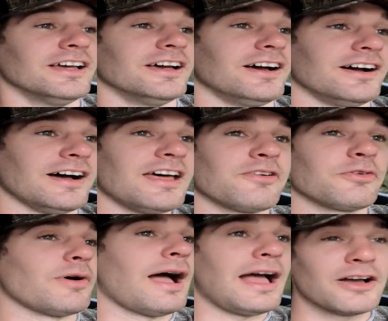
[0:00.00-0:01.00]
I don't
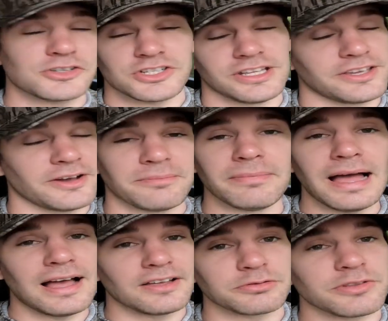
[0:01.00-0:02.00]
know how she come
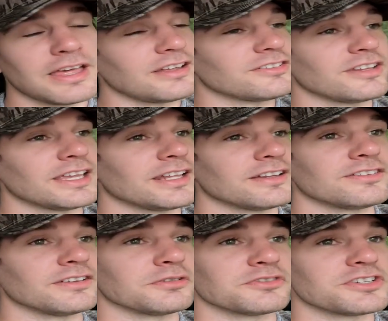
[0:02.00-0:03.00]
by us without seeing us.
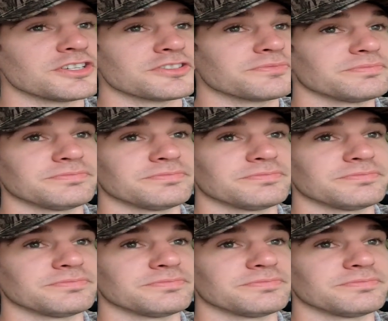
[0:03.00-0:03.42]
It was just,